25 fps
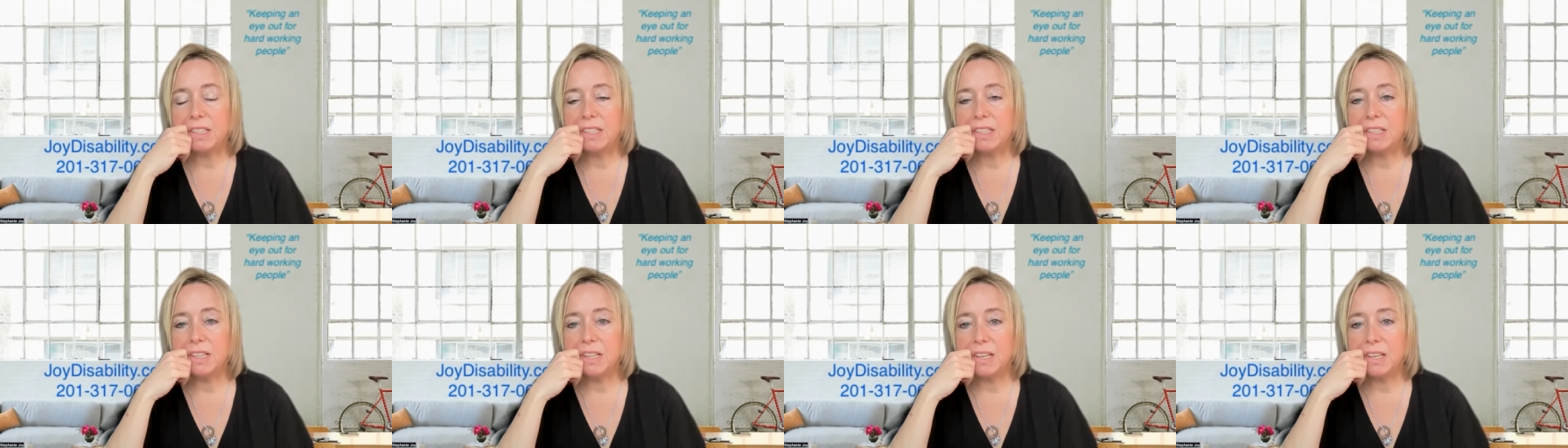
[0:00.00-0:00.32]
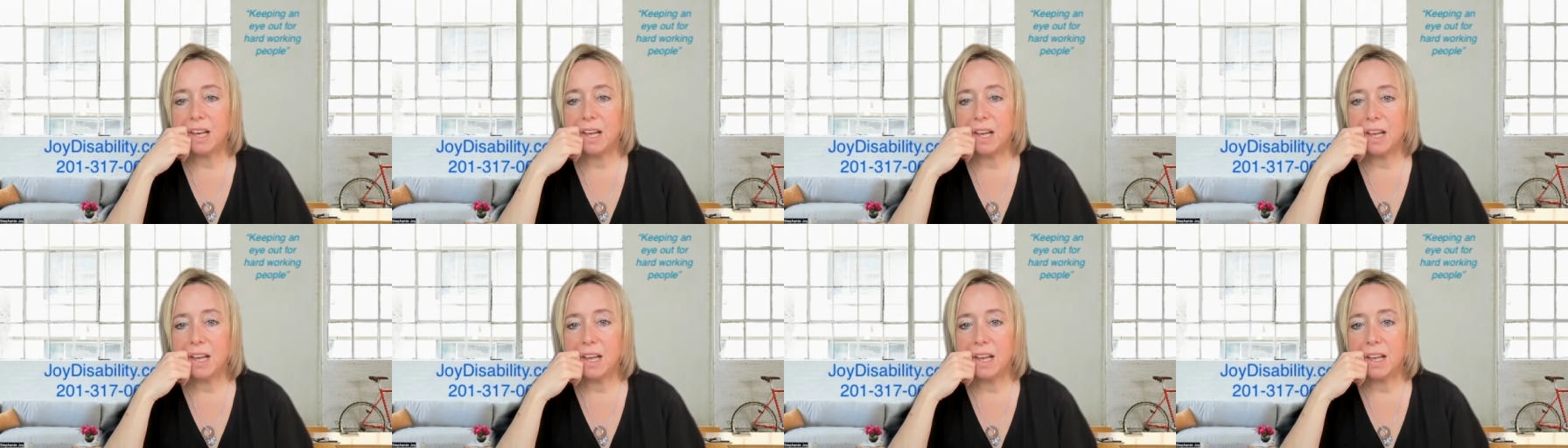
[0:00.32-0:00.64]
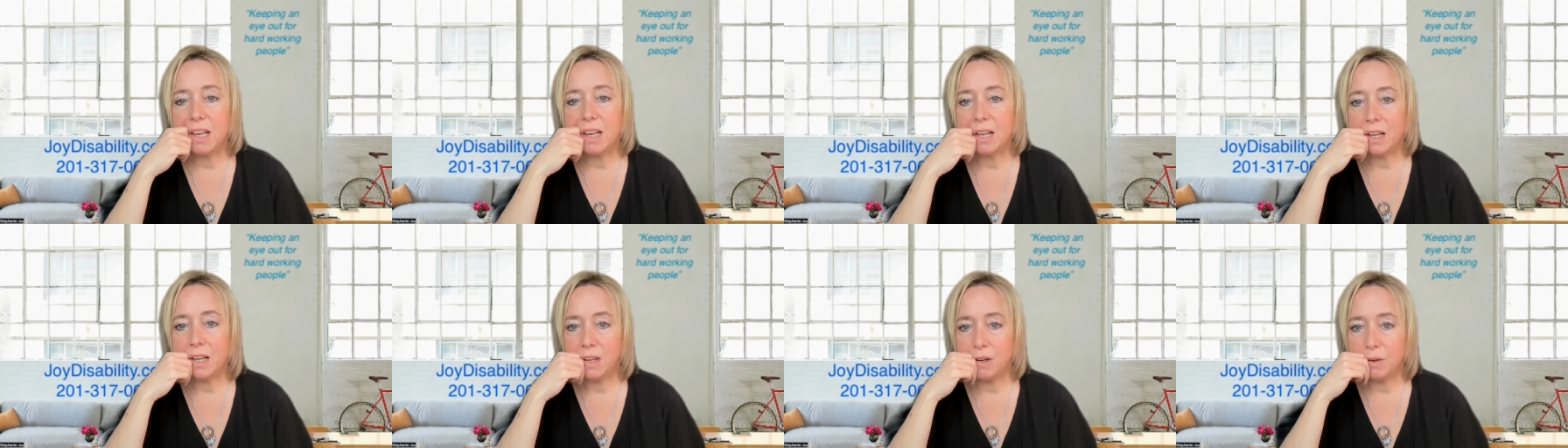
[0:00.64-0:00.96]

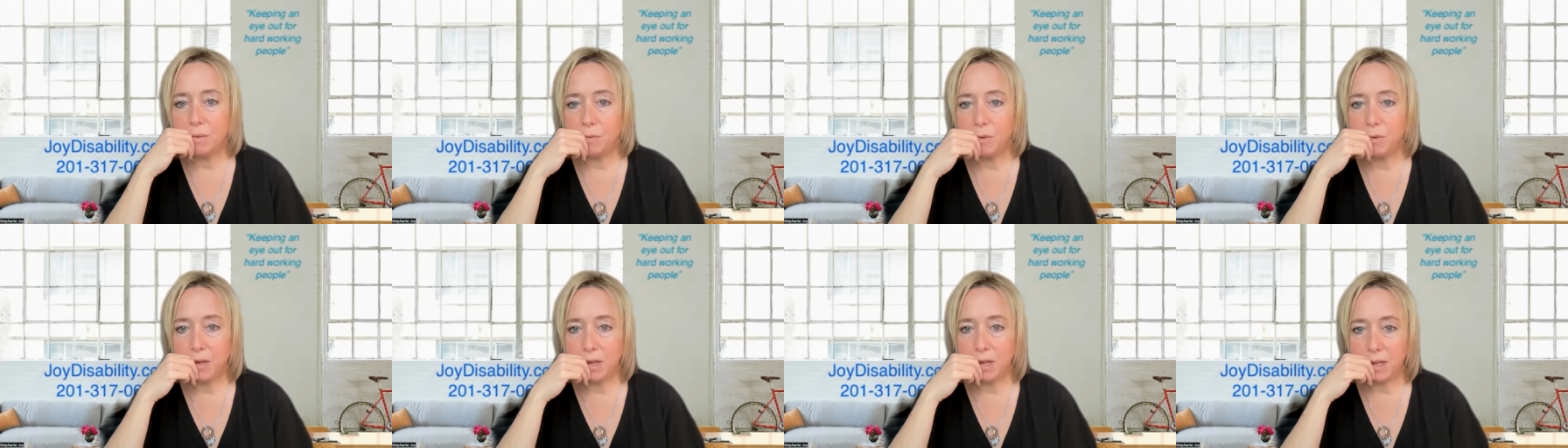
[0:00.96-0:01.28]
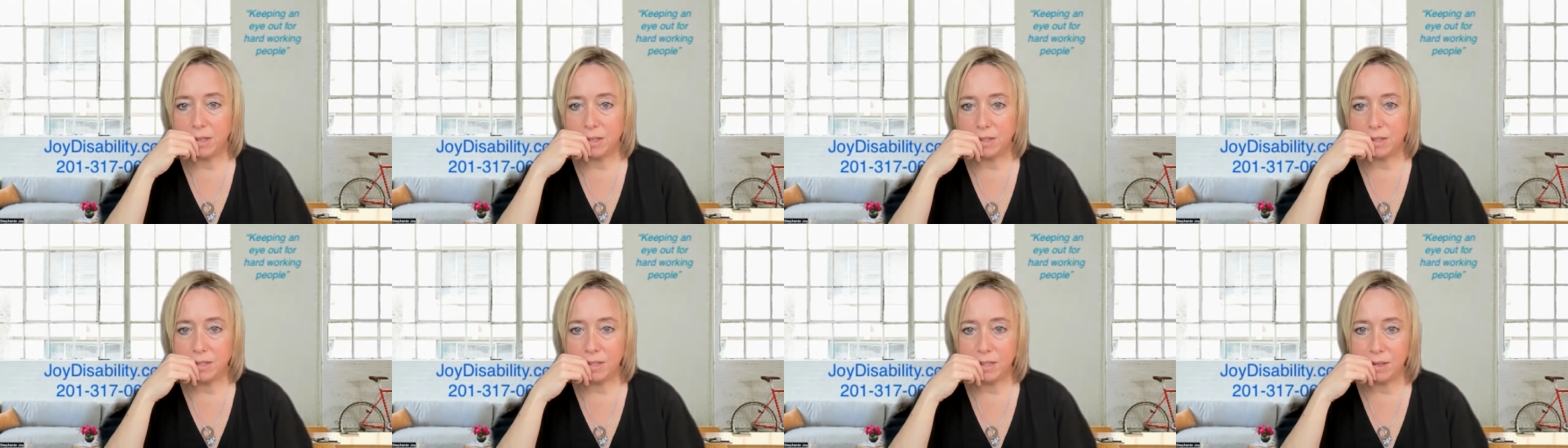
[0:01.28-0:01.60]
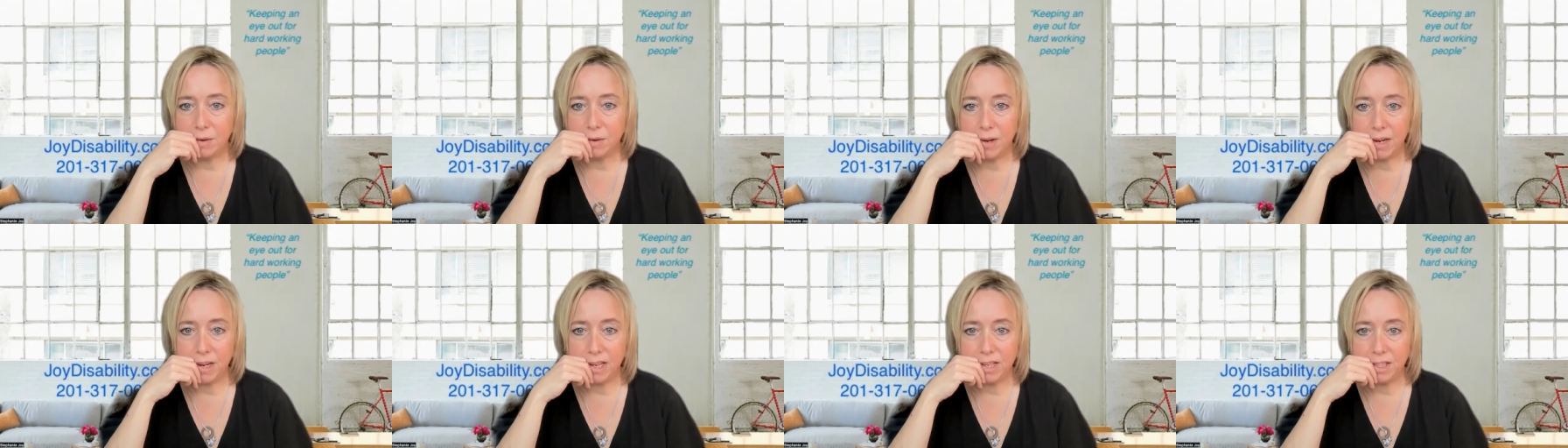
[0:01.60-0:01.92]
denied on
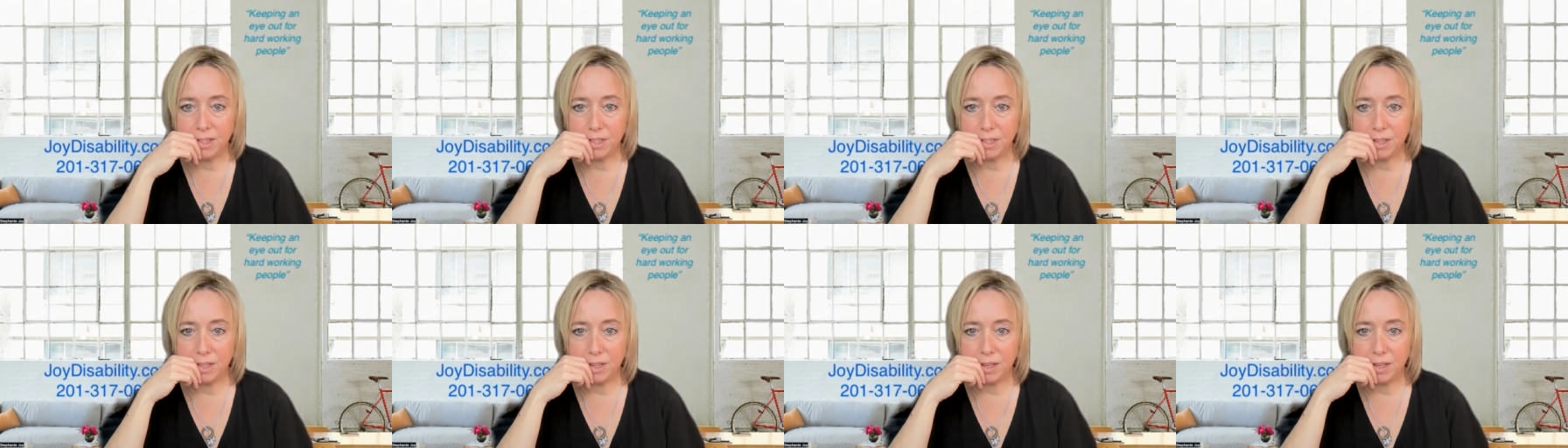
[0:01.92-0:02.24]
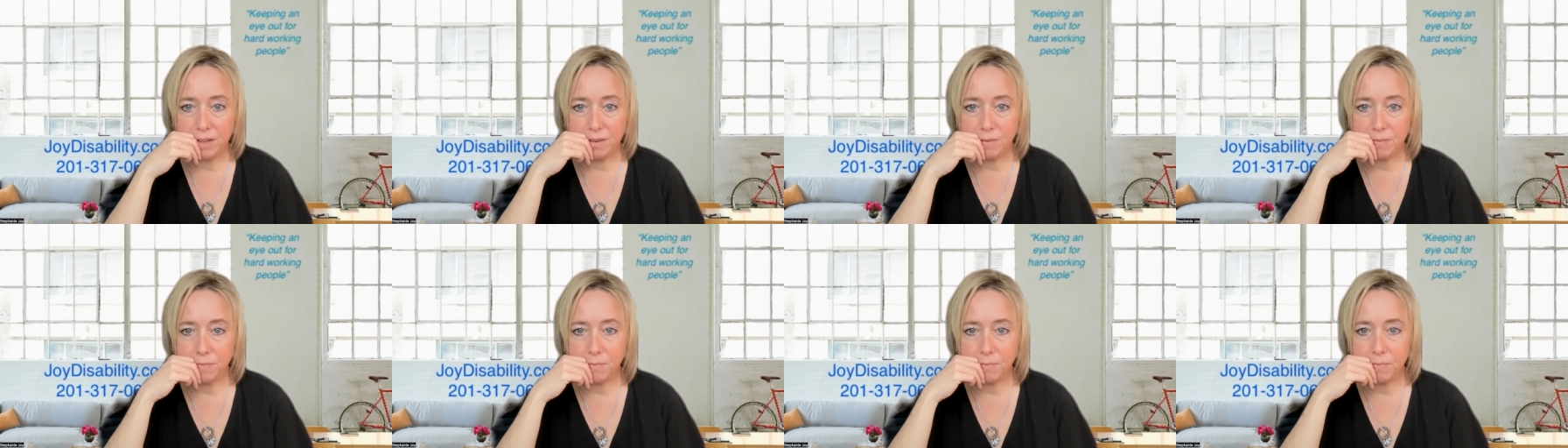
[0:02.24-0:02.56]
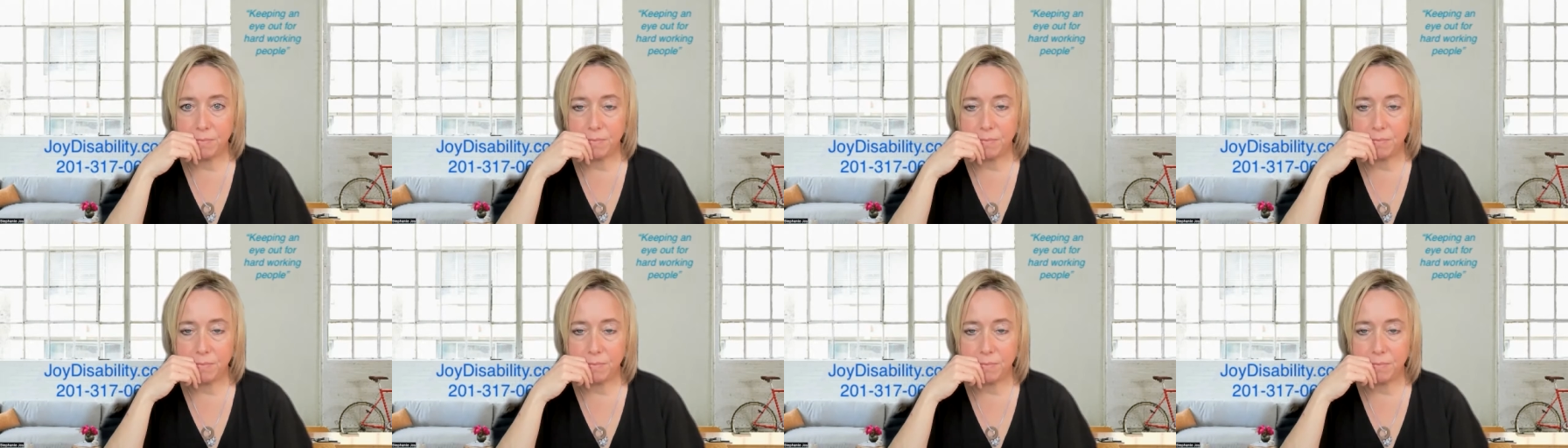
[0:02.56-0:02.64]
reconsideration,